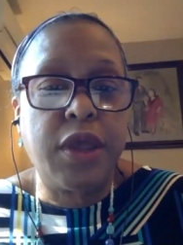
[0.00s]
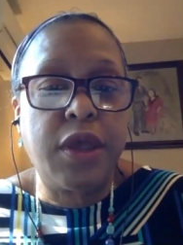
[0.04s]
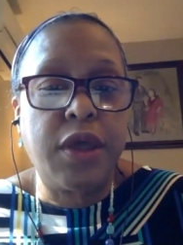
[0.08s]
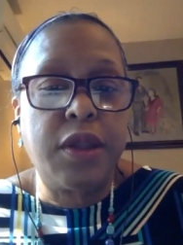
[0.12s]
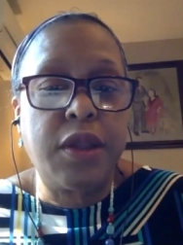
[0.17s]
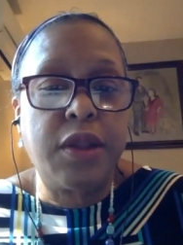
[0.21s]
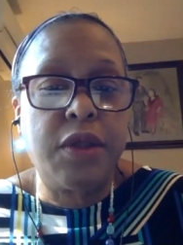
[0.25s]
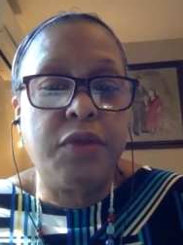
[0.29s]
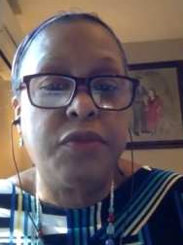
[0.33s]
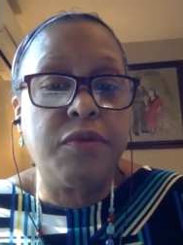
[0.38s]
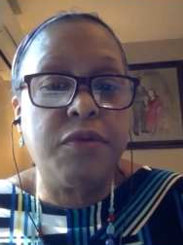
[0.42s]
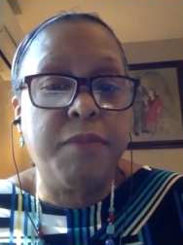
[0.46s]

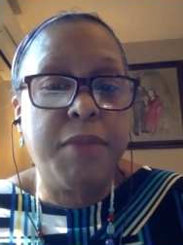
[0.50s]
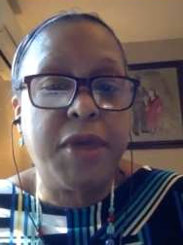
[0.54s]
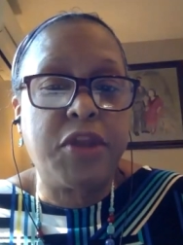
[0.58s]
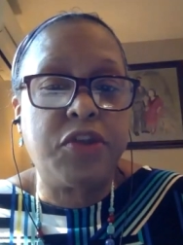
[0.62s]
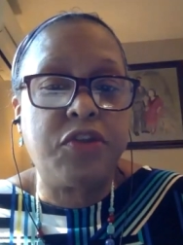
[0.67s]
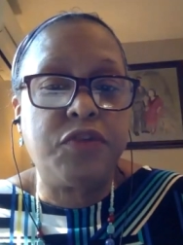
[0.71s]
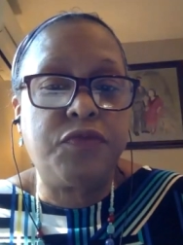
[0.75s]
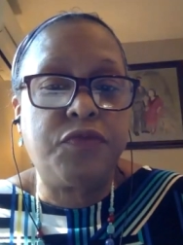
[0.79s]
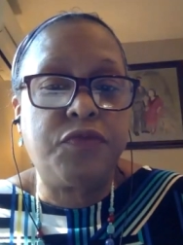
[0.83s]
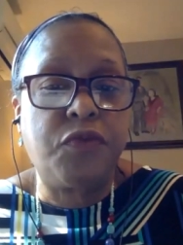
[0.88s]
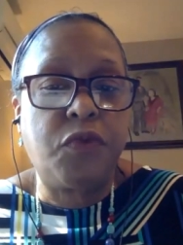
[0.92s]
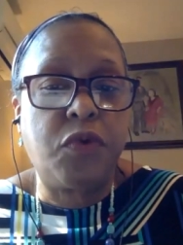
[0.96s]
another
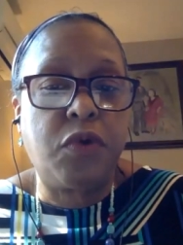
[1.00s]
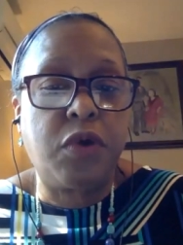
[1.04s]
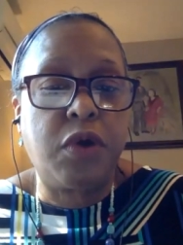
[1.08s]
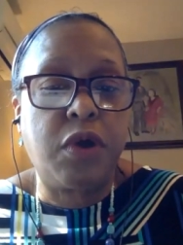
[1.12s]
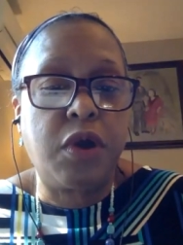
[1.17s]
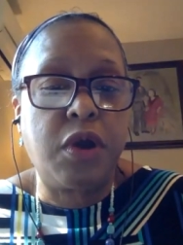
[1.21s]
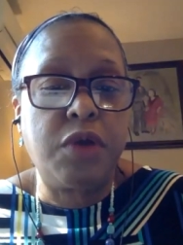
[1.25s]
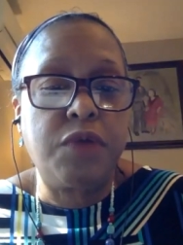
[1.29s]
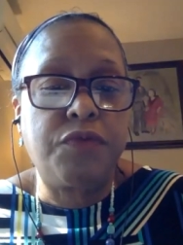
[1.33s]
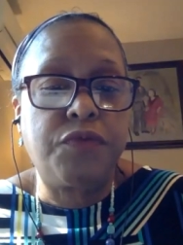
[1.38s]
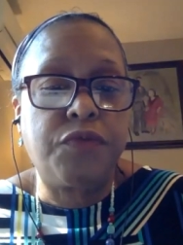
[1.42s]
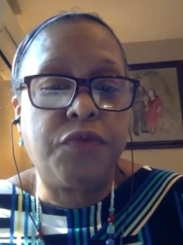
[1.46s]

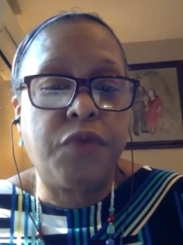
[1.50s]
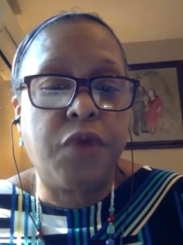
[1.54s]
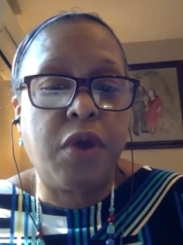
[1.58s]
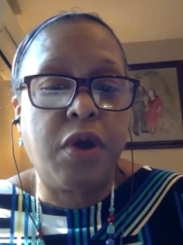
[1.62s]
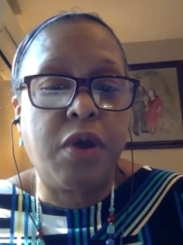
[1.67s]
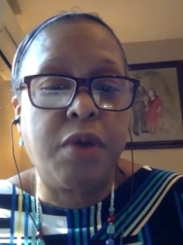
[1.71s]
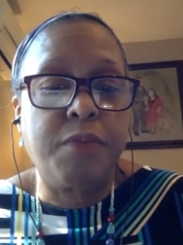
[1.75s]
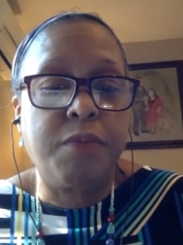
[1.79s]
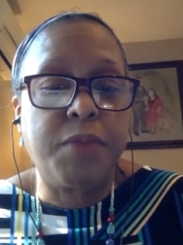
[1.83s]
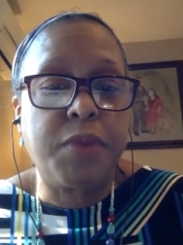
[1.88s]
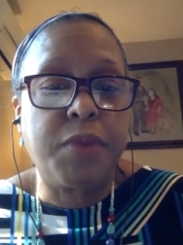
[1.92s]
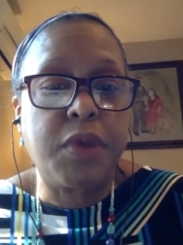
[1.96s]
metaphor
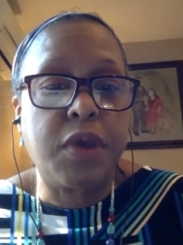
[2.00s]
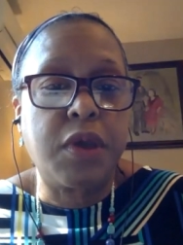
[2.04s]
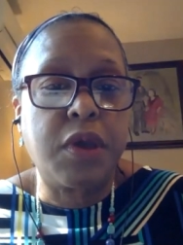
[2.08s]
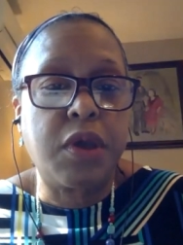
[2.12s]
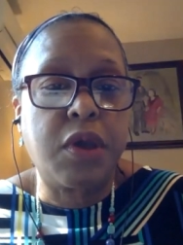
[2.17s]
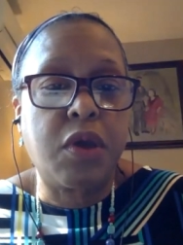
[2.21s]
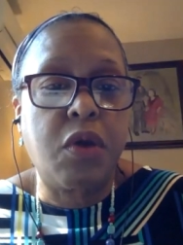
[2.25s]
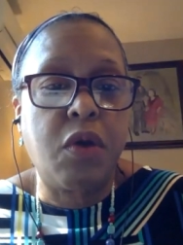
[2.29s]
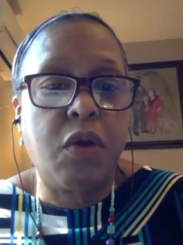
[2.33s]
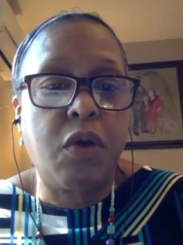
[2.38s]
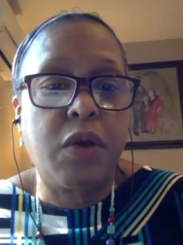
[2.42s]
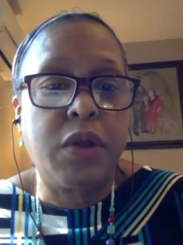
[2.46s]
from
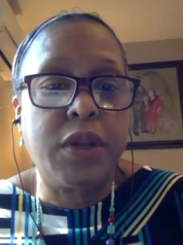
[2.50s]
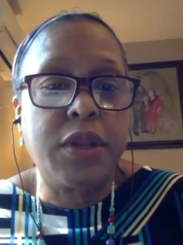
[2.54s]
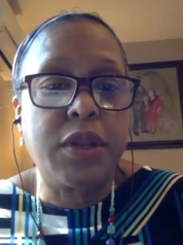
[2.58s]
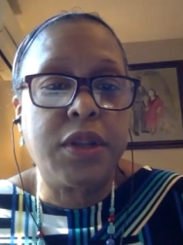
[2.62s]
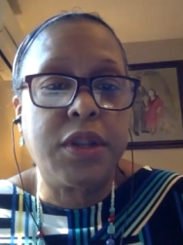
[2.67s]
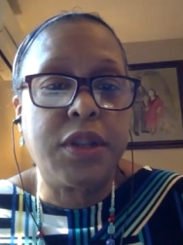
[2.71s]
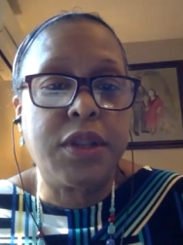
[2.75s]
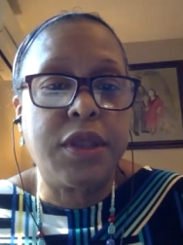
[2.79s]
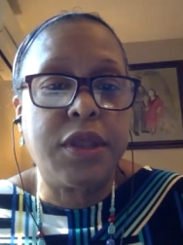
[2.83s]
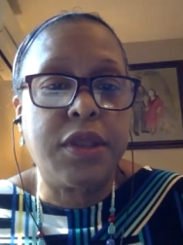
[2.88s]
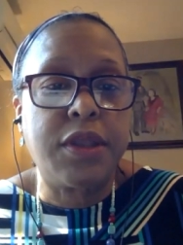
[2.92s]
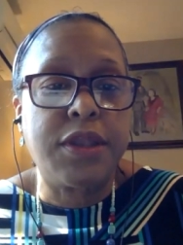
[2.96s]

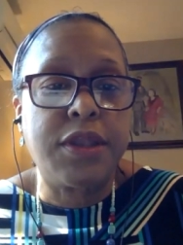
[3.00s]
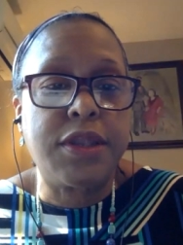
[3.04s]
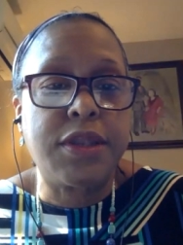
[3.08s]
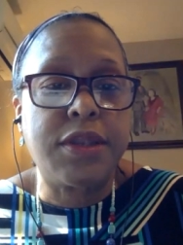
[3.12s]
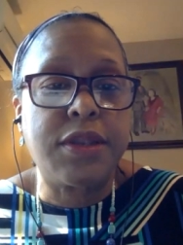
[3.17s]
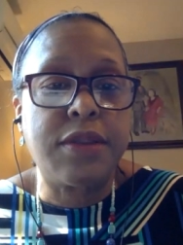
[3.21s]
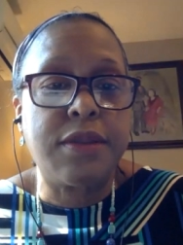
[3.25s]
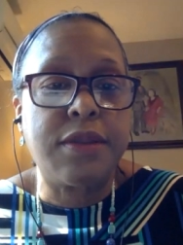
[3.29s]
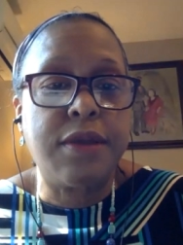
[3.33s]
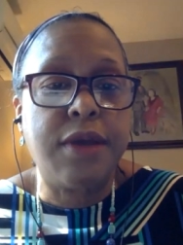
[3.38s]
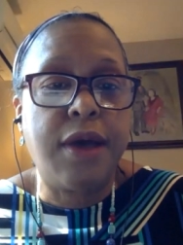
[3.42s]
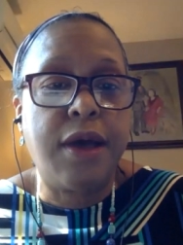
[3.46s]
Cornelius
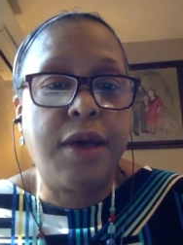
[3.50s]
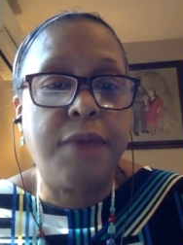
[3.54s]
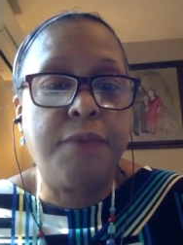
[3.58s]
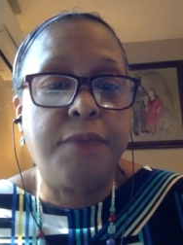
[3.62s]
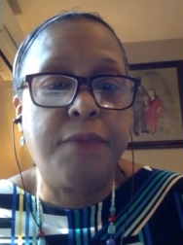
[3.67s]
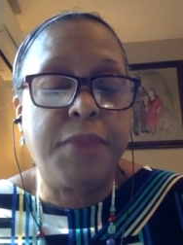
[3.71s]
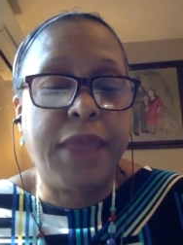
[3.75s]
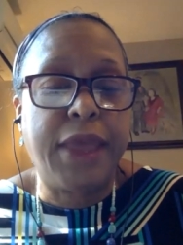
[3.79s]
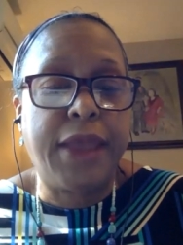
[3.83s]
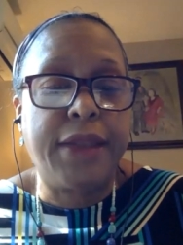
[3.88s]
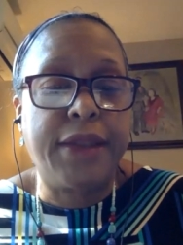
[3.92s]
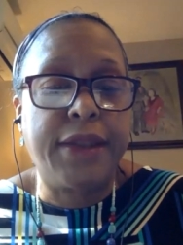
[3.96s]
um,
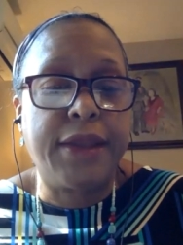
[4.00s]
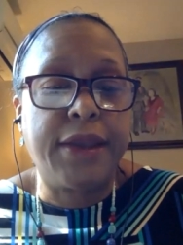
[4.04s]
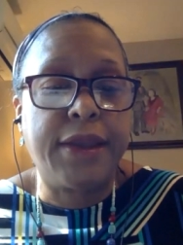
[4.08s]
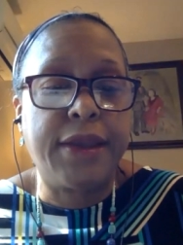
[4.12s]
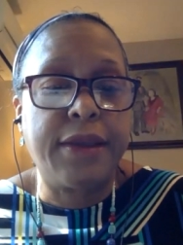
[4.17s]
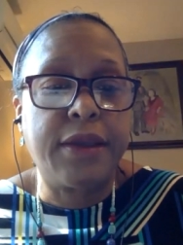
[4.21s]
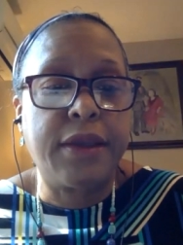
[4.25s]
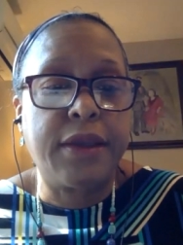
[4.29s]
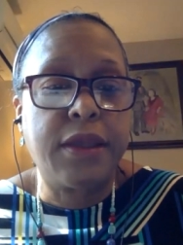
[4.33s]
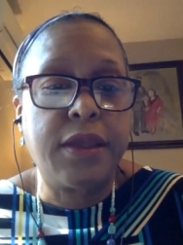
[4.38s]
Blanding.